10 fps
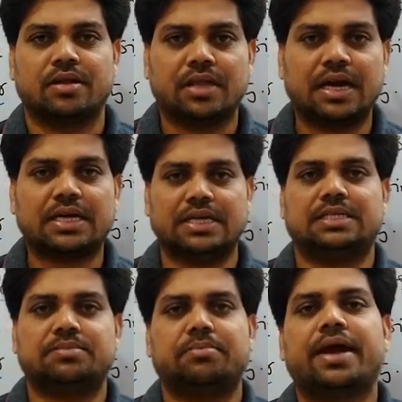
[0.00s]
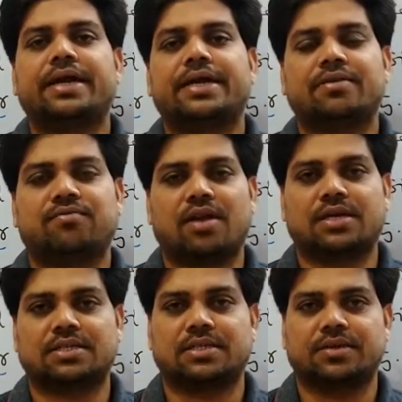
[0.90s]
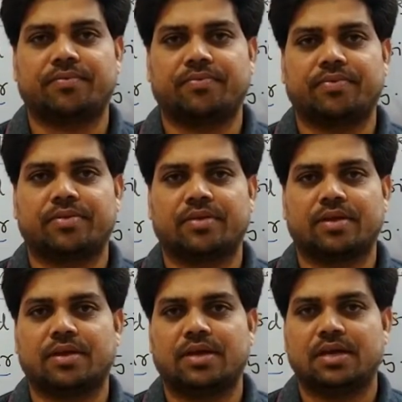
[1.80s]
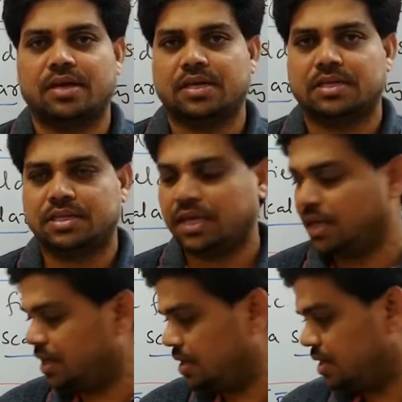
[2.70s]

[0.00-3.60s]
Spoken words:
That is magnetic flux. See,